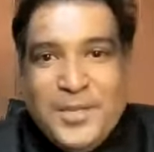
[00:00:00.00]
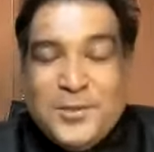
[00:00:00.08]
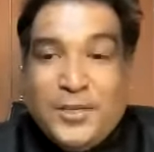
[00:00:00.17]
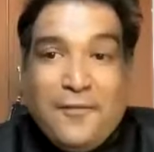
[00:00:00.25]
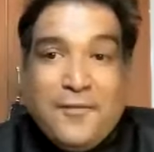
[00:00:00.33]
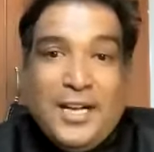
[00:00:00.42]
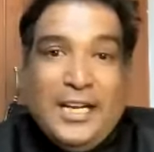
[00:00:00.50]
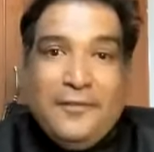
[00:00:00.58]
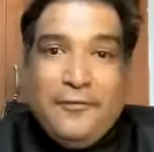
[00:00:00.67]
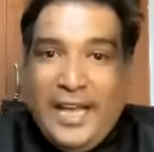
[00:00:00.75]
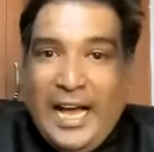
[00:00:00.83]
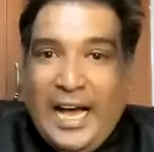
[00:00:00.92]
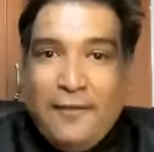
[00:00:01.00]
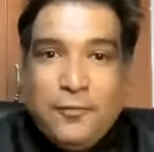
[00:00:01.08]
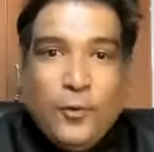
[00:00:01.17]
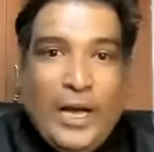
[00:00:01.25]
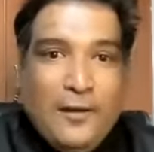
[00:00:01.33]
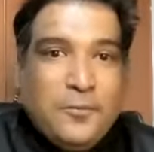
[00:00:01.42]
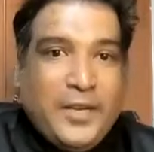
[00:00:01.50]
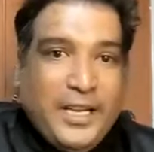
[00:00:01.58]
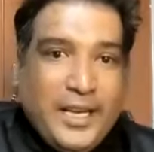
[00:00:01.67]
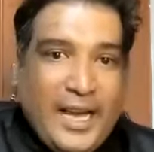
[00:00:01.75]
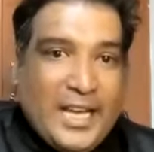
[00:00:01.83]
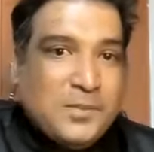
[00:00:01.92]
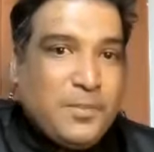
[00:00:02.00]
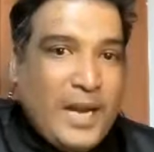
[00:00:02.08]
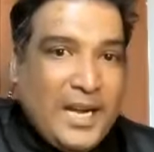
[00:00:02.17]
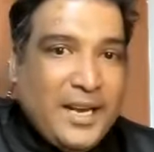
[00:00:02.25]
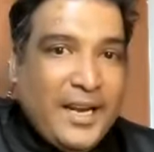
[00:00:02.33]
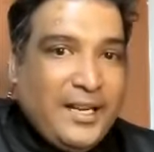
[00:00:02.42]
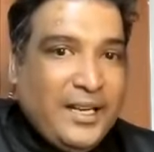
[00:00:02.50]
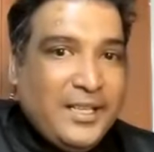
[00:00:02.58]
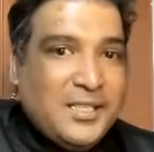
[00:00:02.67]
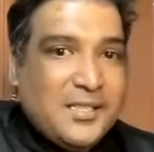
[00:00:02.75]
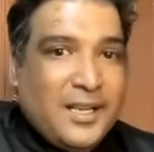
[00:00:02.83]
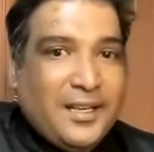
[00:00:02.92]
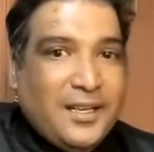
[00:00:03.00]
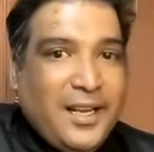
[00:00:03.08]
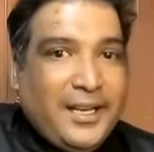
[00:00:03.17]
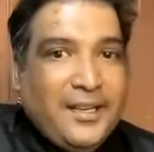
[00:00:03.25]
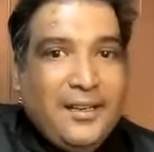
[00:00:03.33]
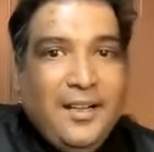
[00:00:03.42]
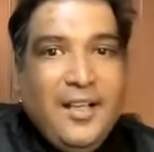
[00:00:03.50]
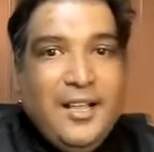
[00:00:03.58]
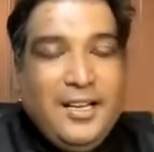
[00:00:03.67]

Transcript: So definitely we have to have TA has brand guidelines and